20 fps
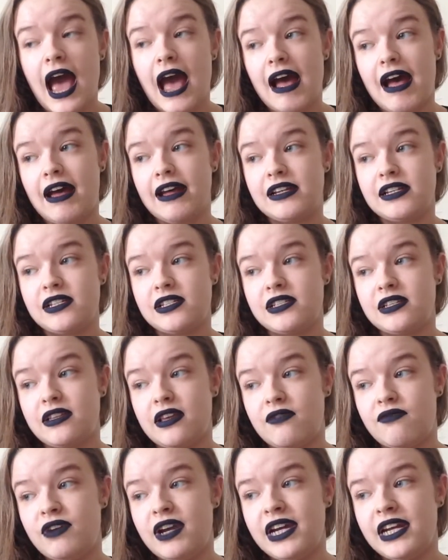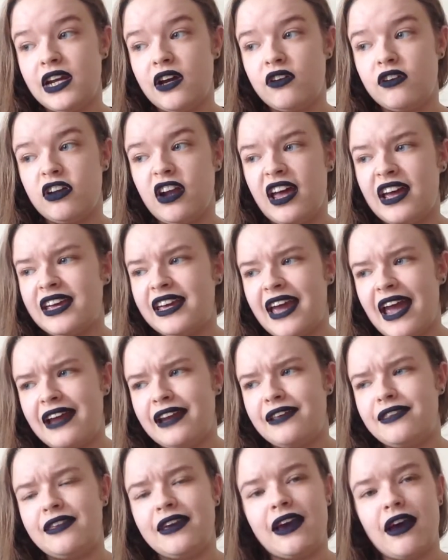and they're really unlike
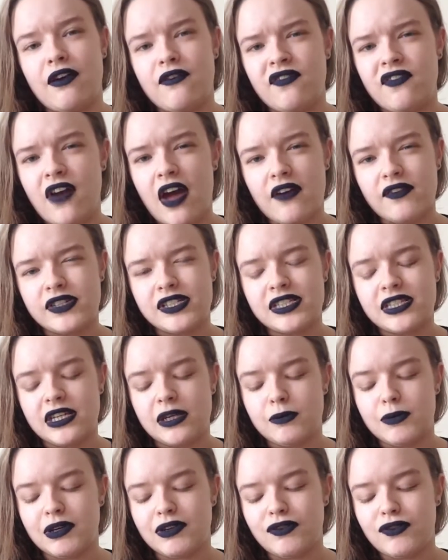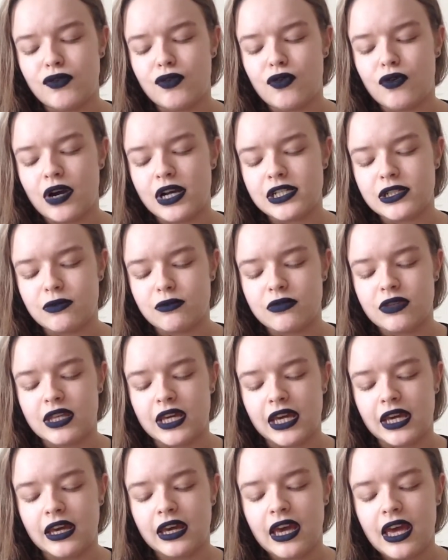anything I've ever seen before, I don't
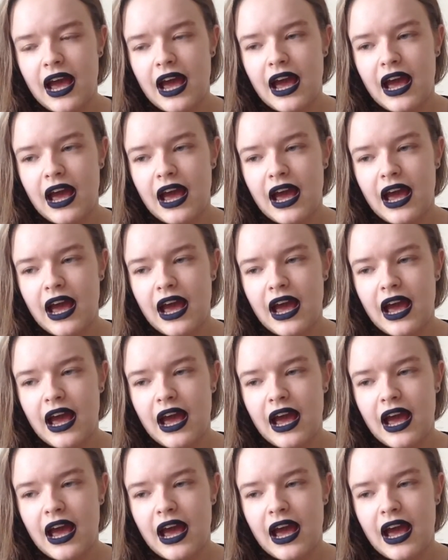think.